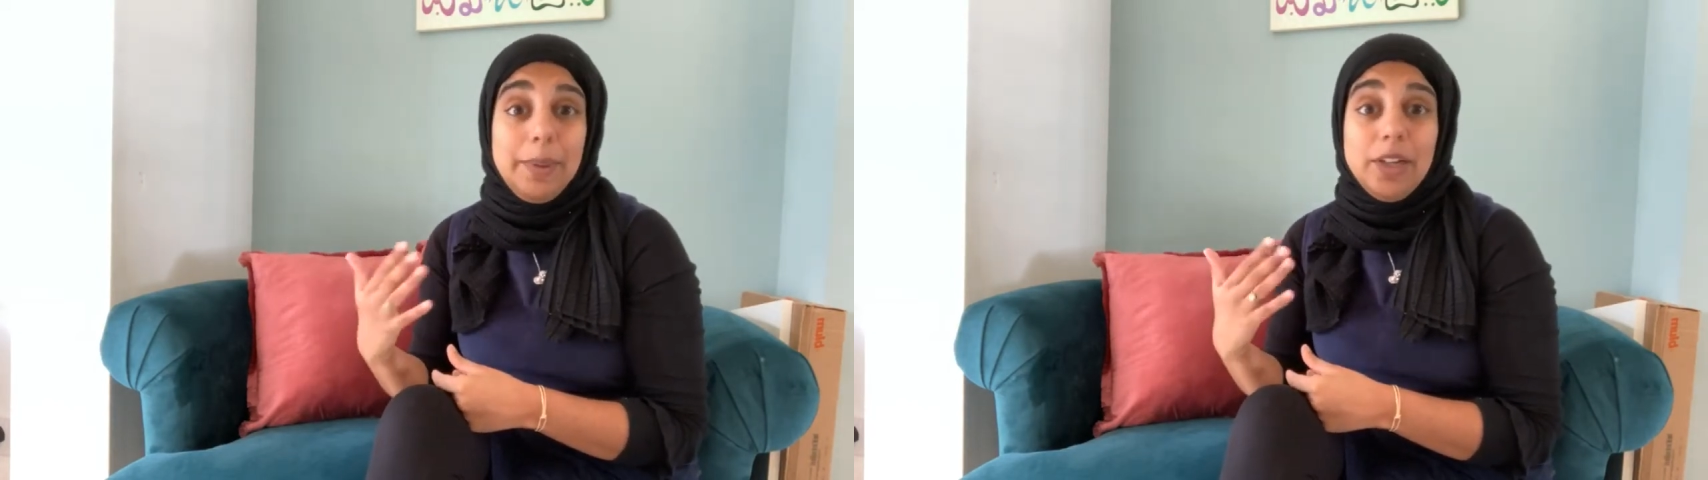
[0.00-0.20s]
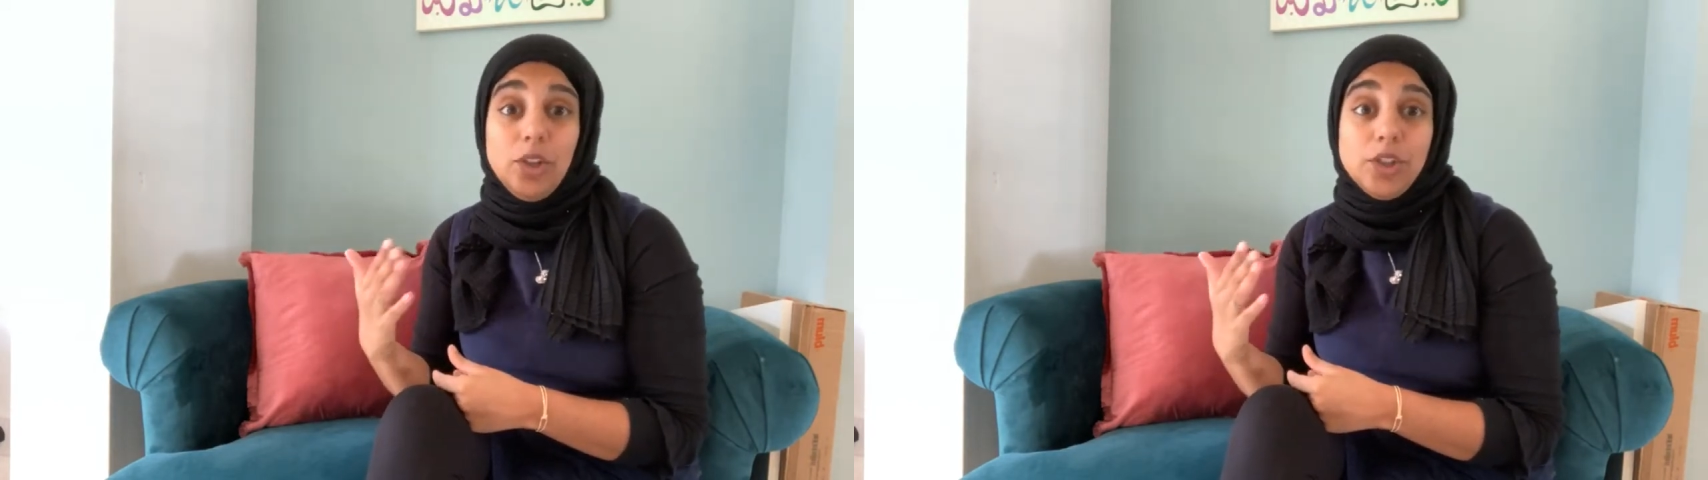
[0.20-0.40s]

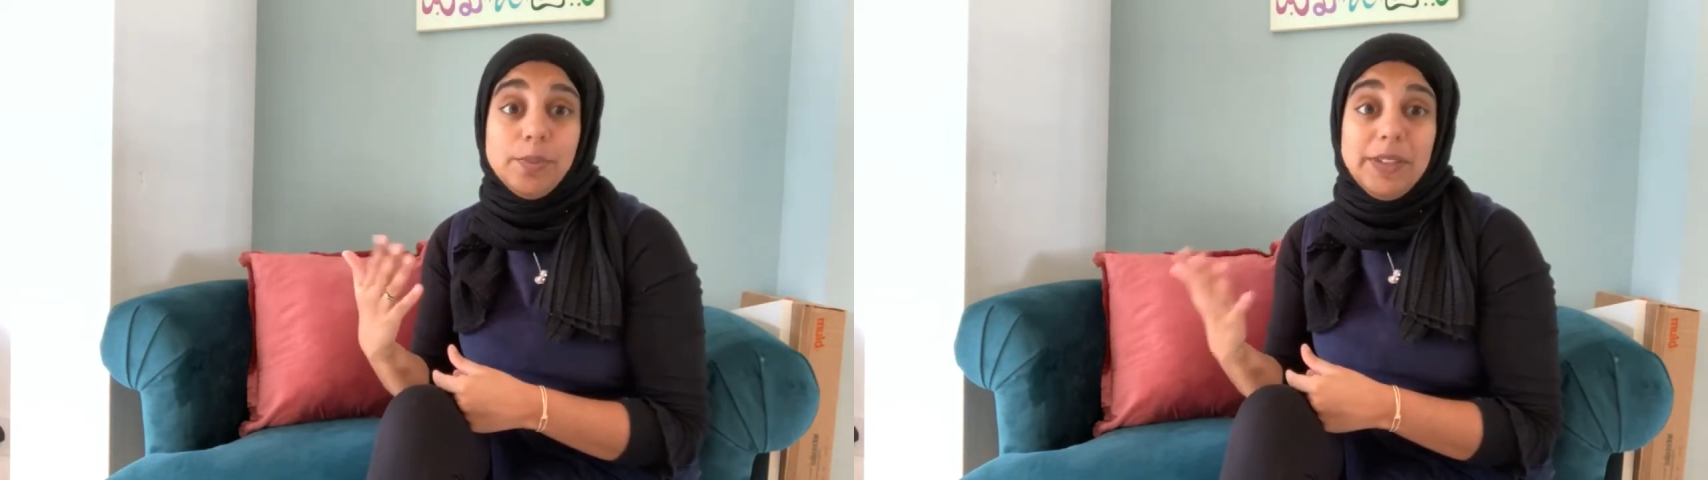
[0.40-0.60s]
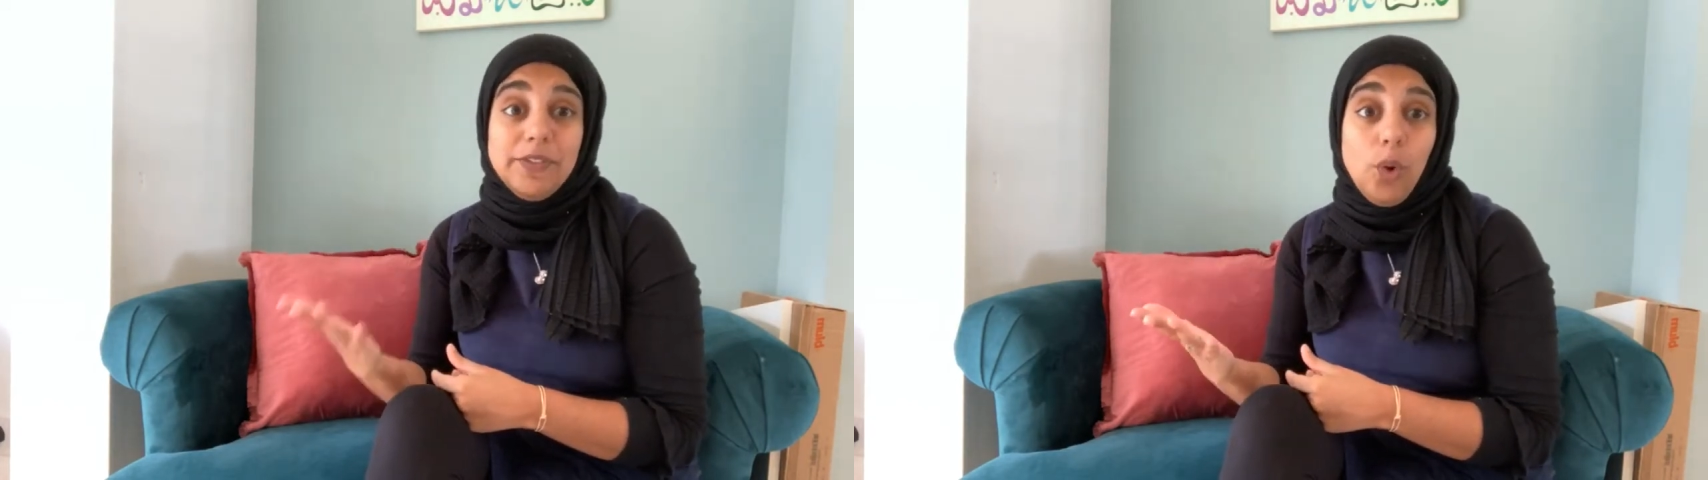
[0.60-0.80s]
looked
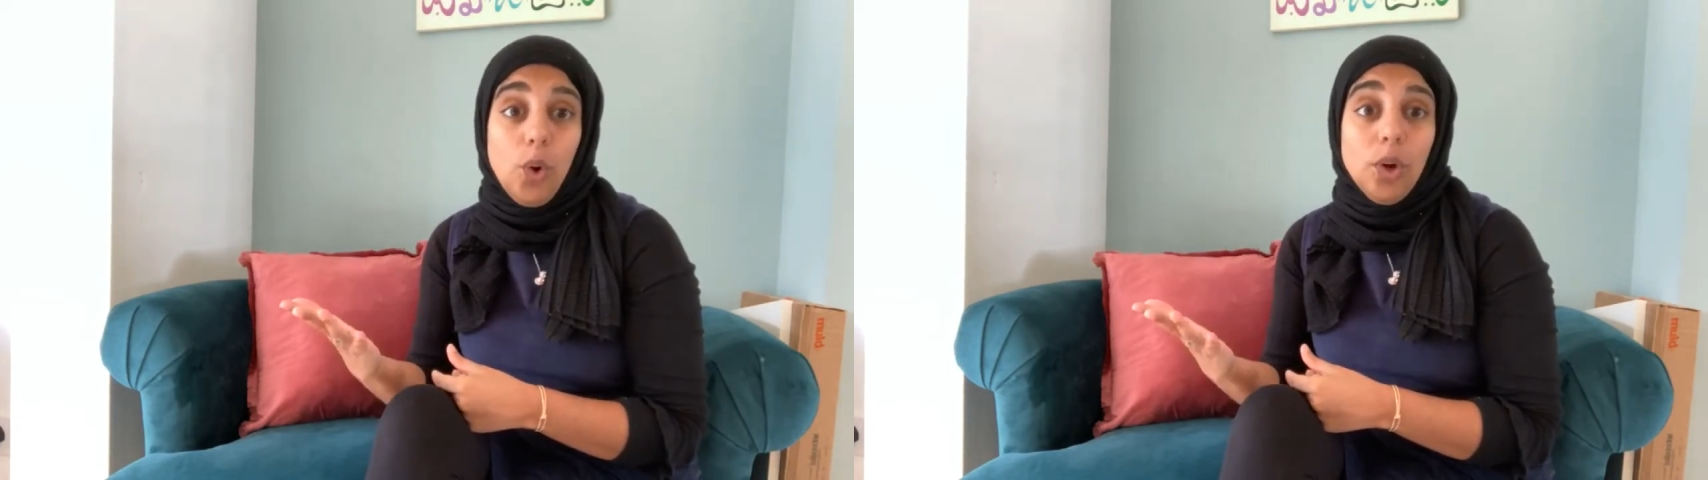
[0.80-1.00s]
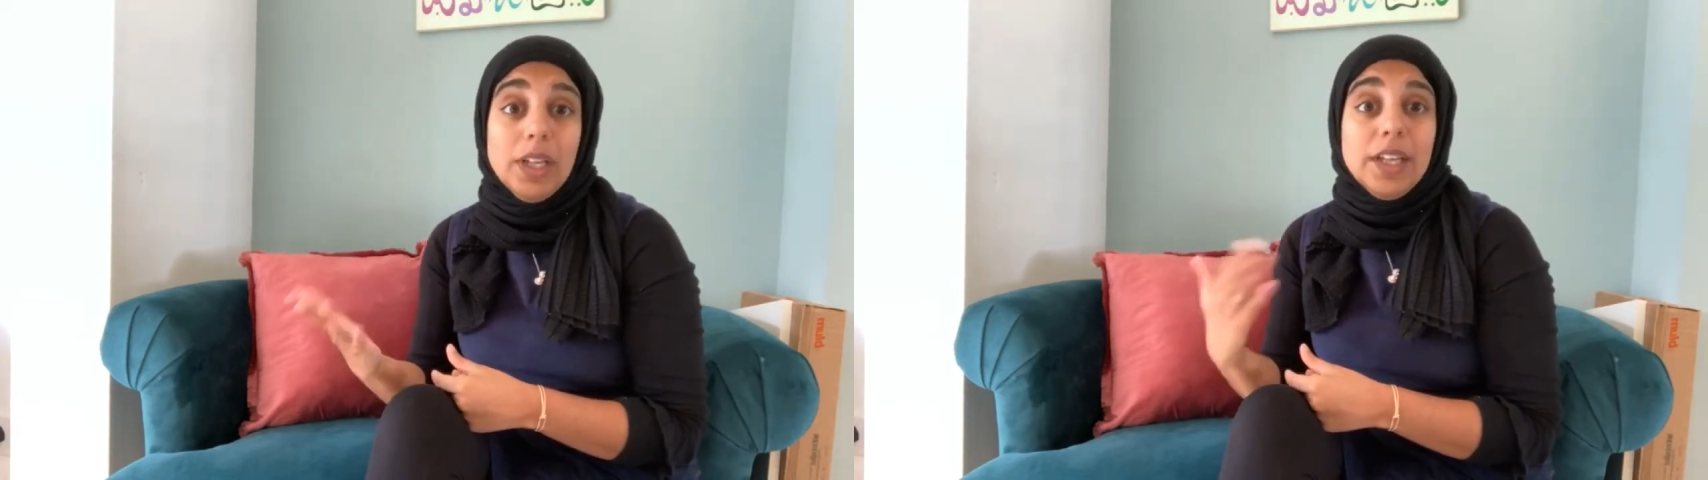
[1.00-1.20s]

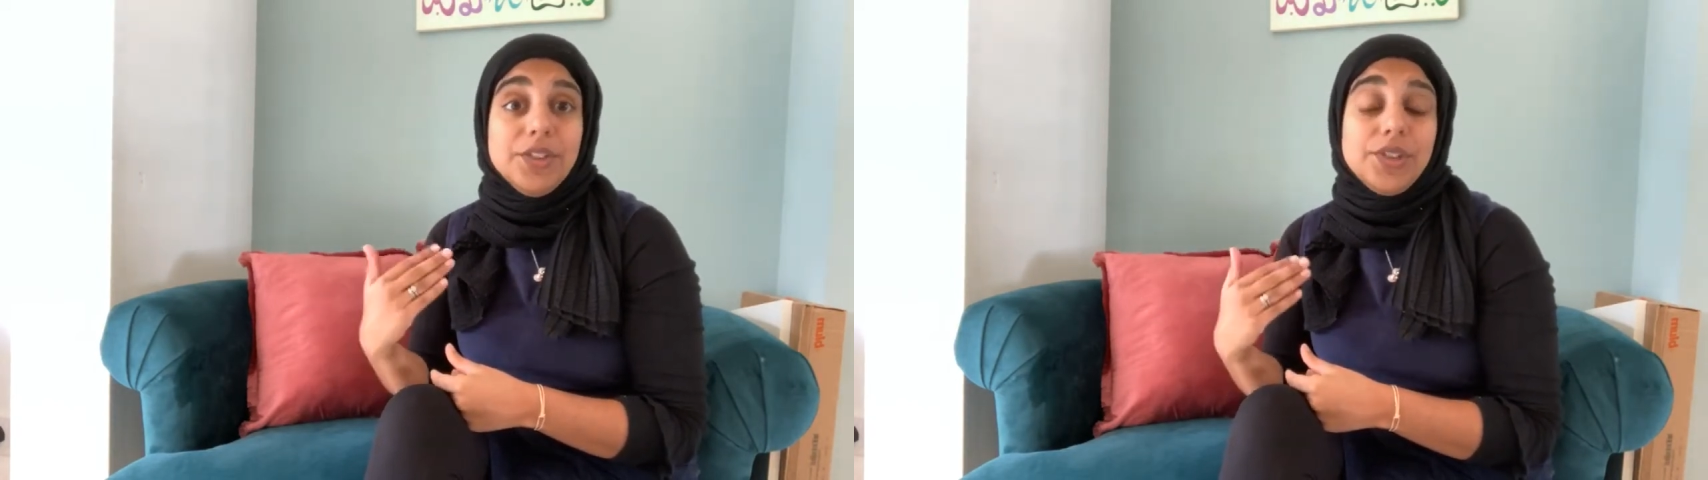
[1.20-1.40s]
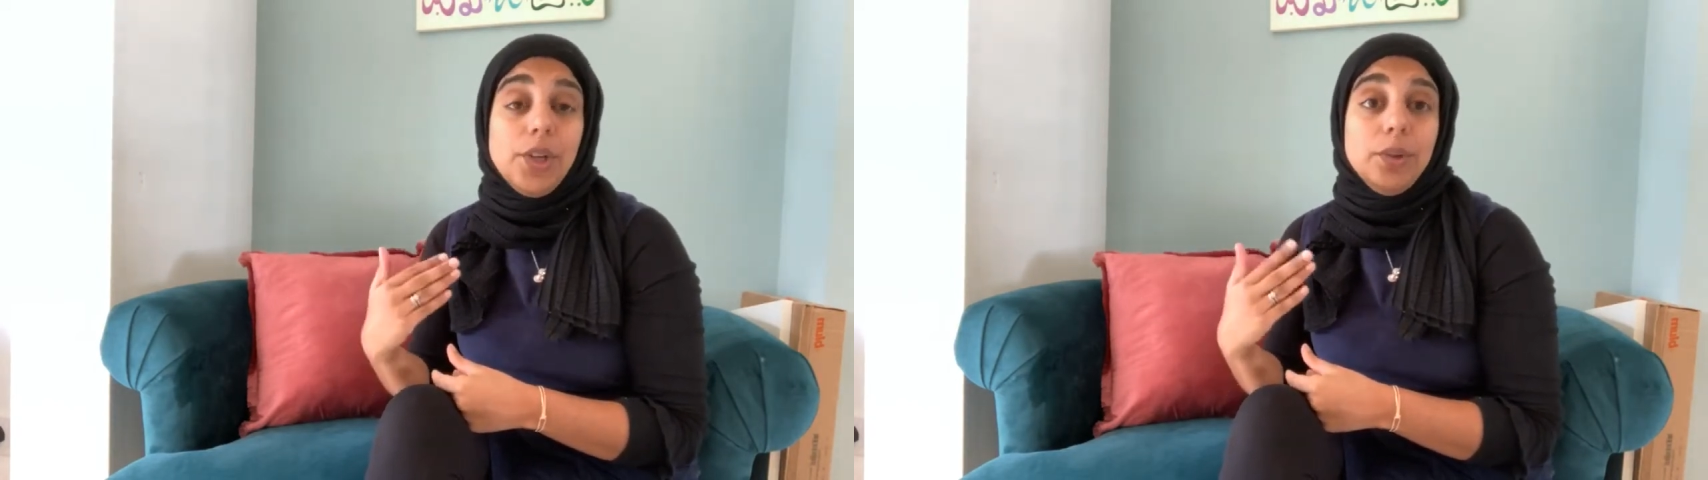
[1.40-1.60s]
before.
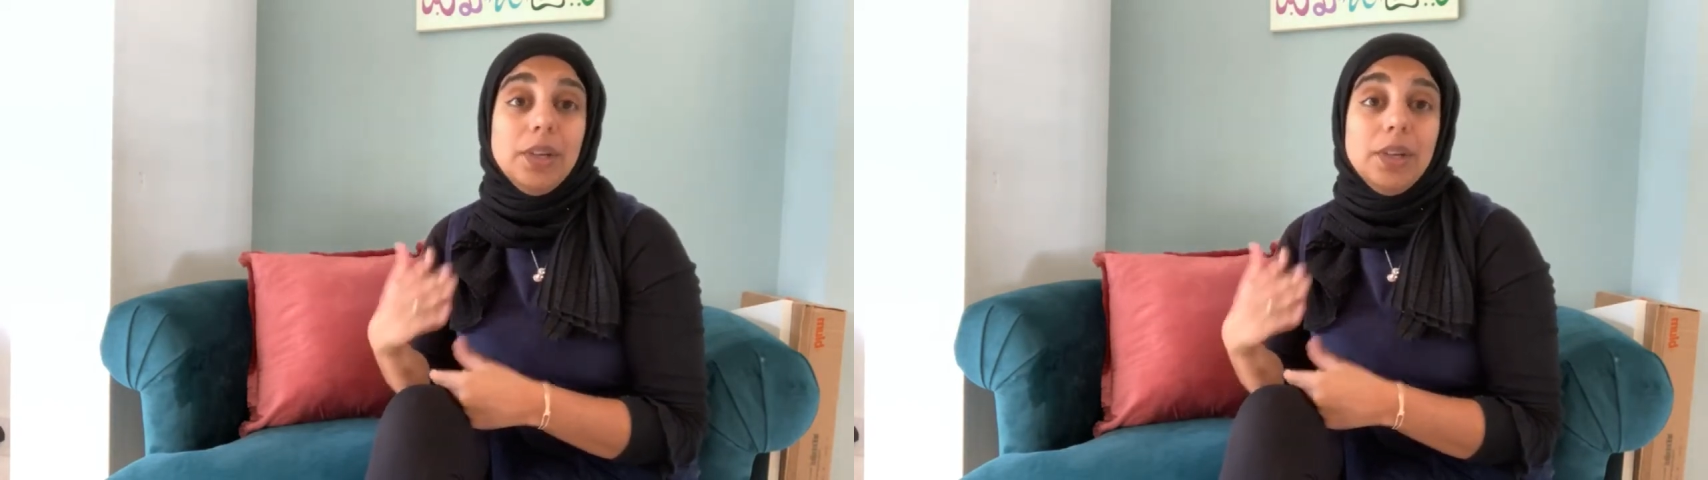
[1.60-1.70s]
So